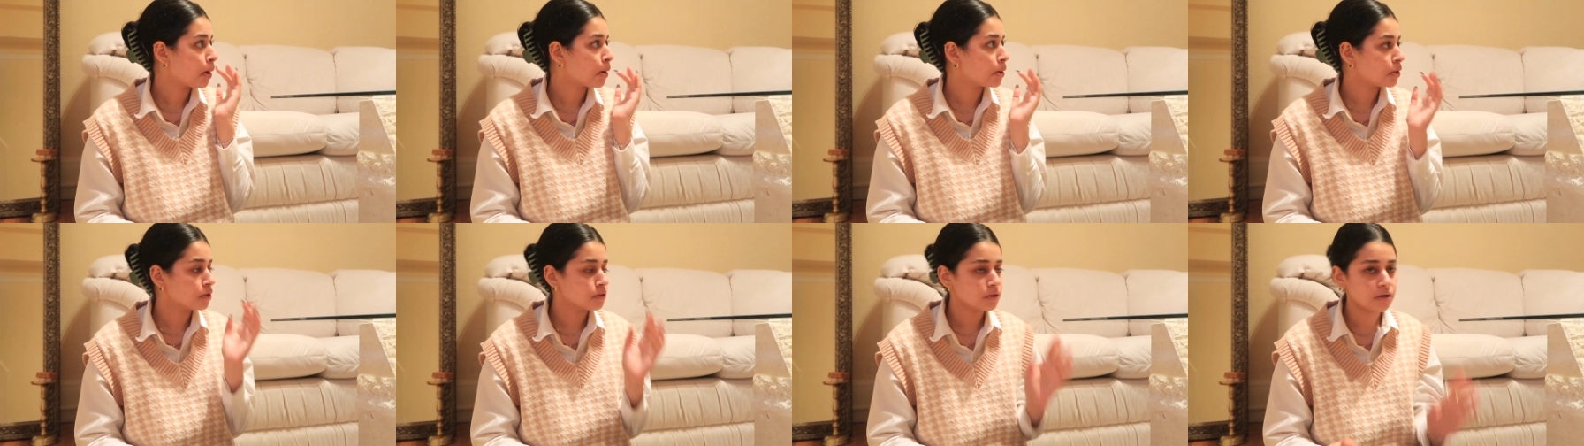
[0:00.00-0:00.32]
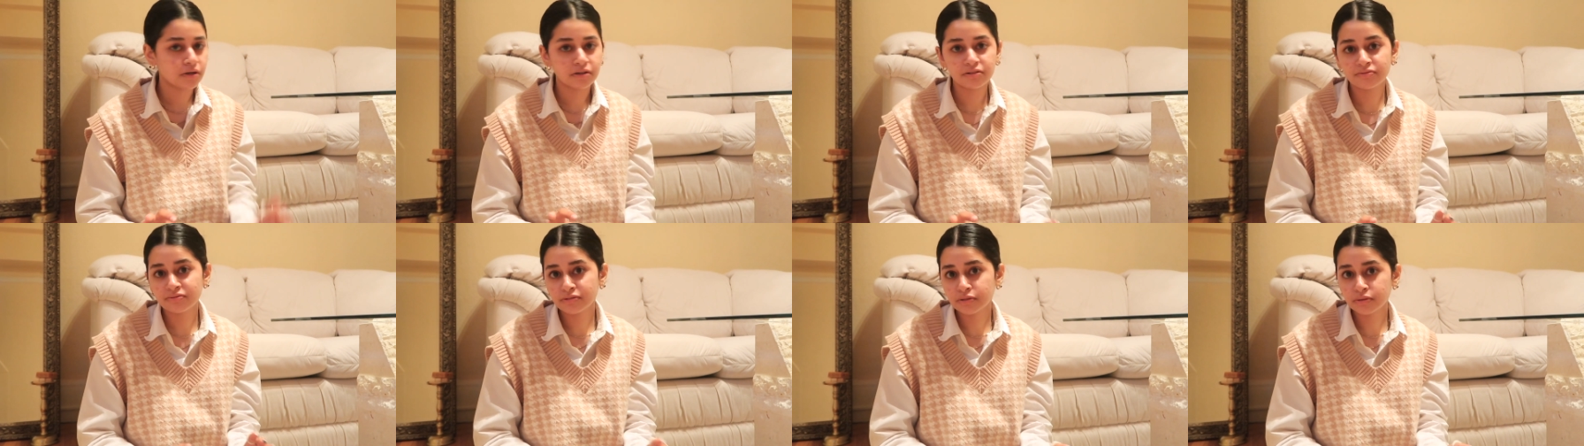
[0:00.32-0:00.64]
a
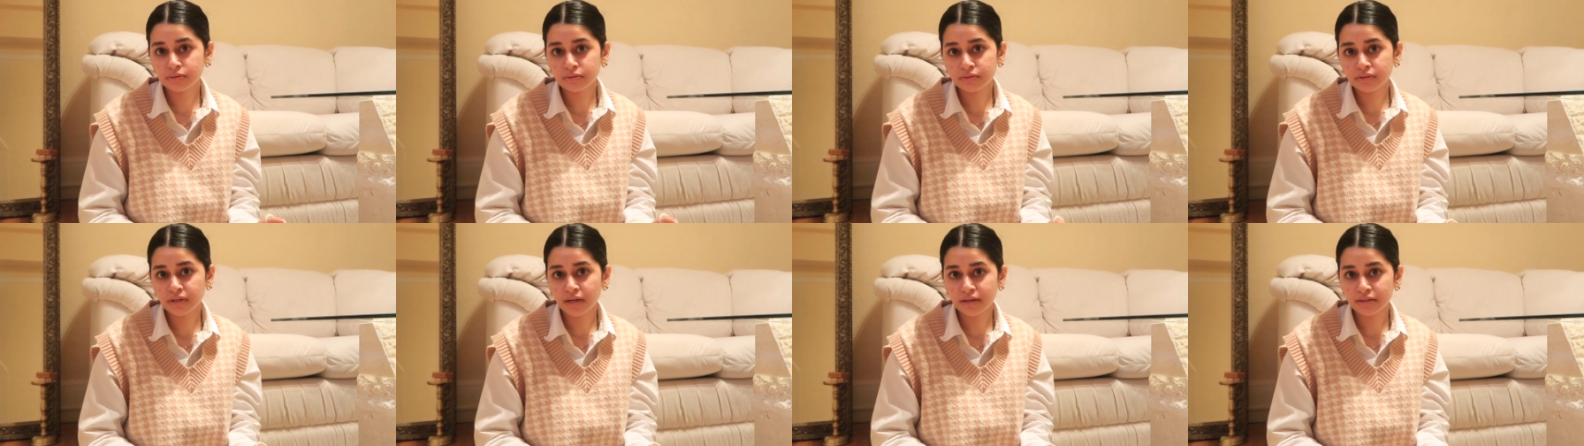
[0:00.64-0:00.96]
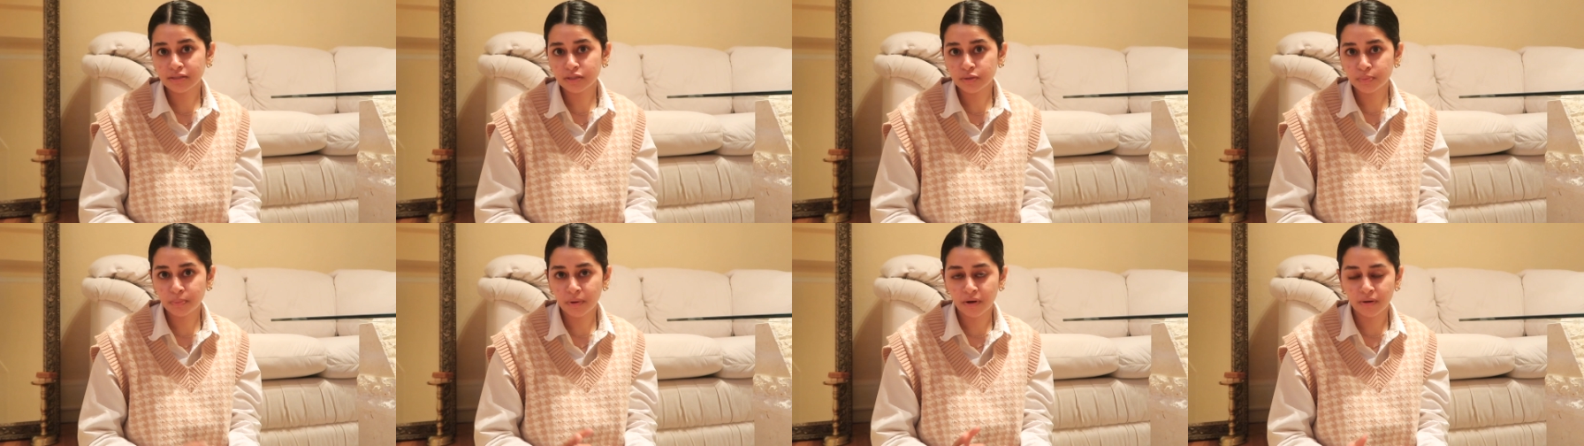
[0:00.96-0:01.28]
lot of you
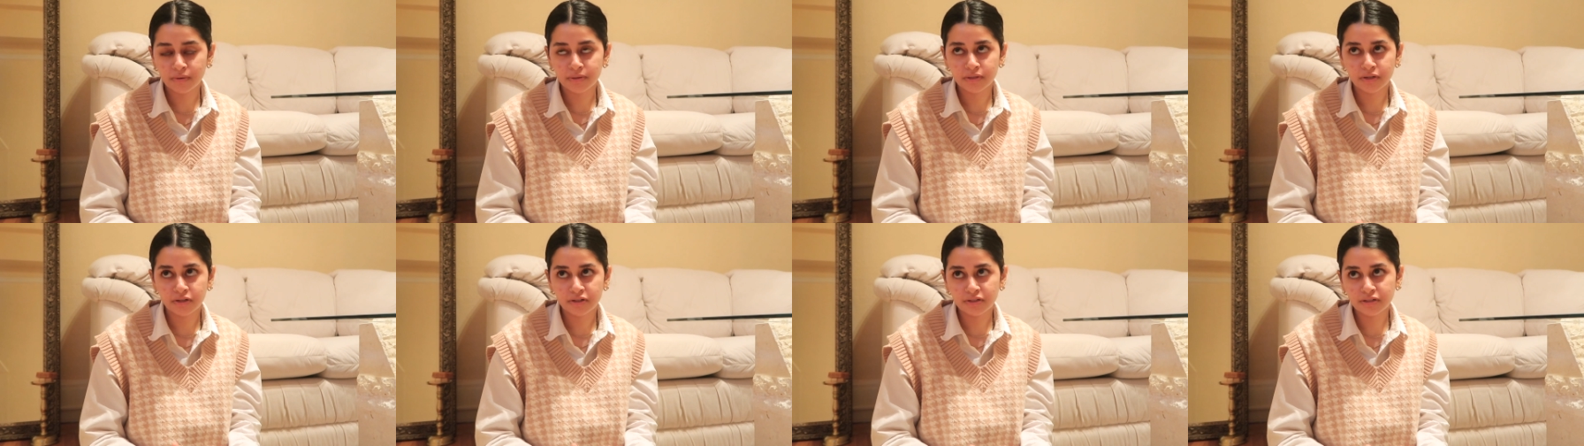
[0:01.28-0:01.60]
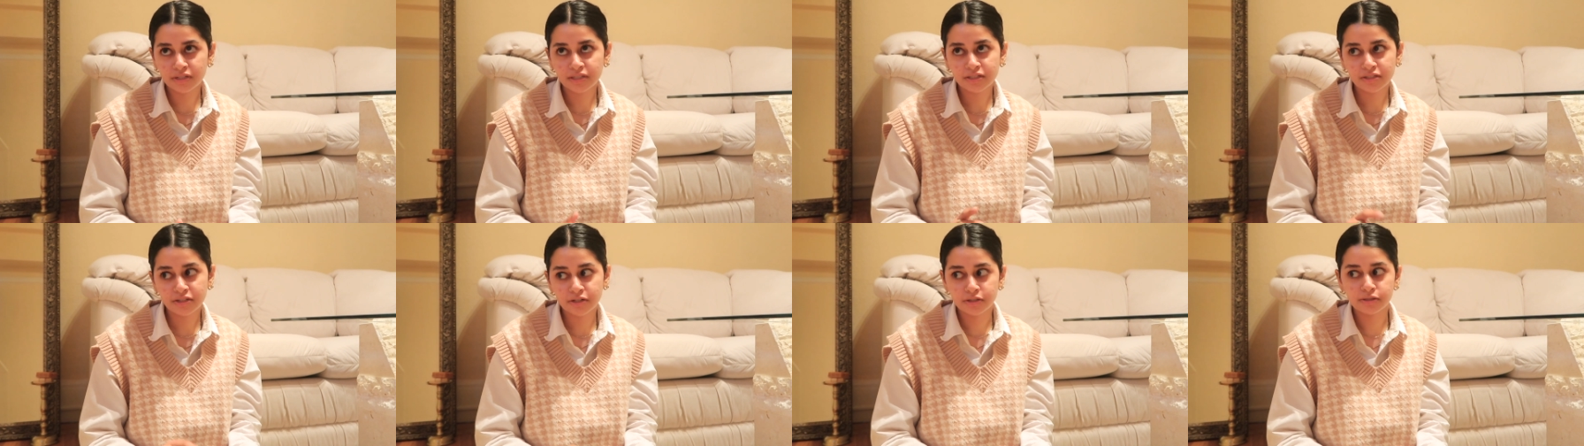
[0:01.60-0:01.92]
guys probably
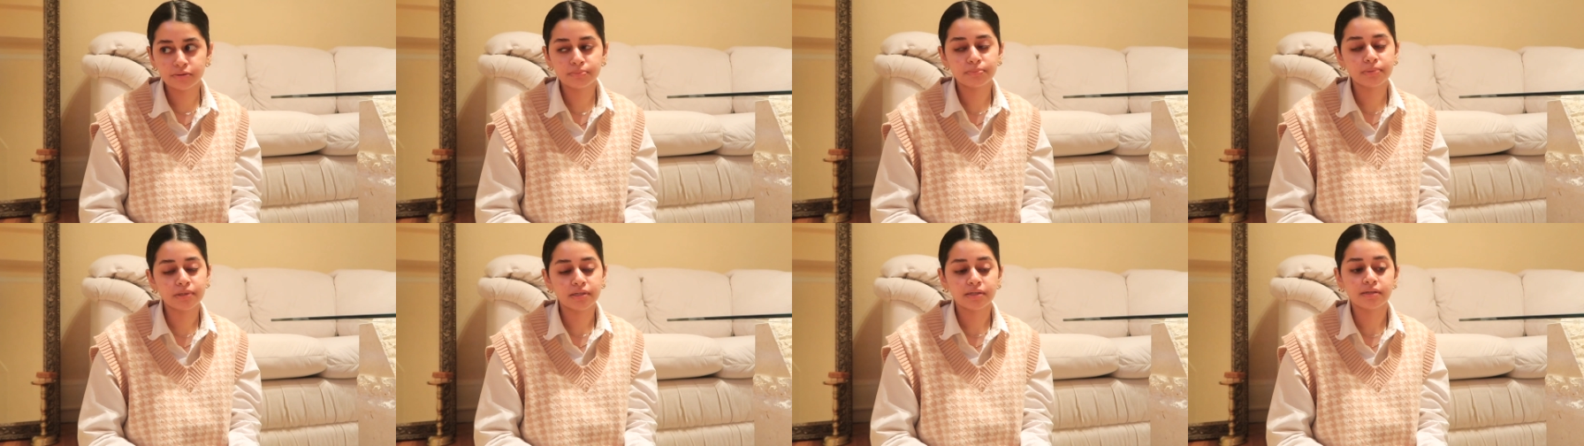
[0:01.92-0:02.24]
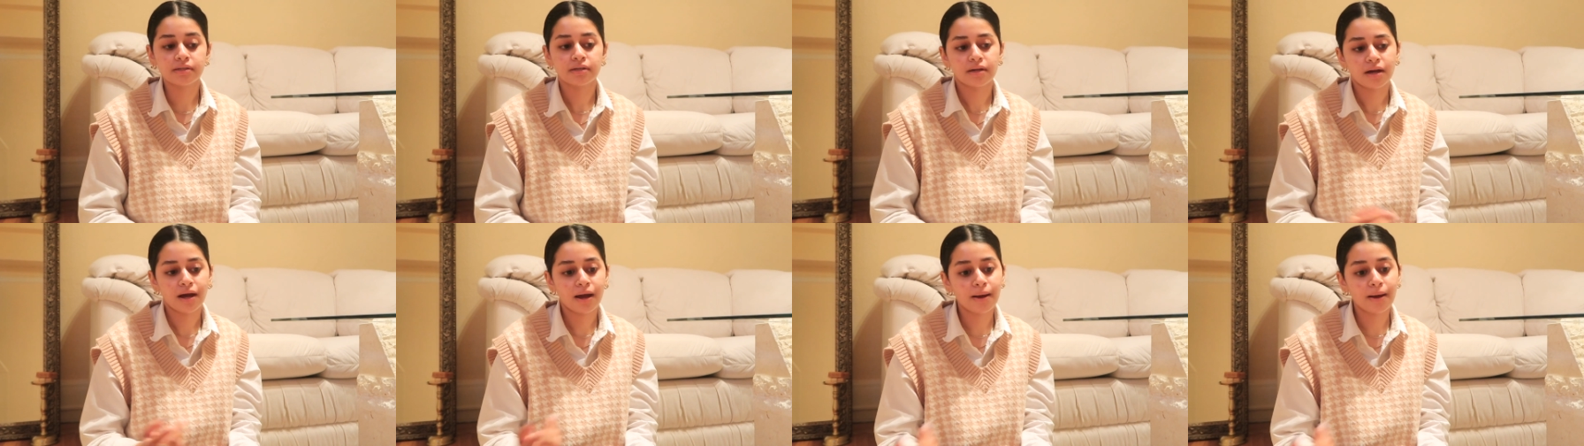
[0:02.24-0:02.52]
already know but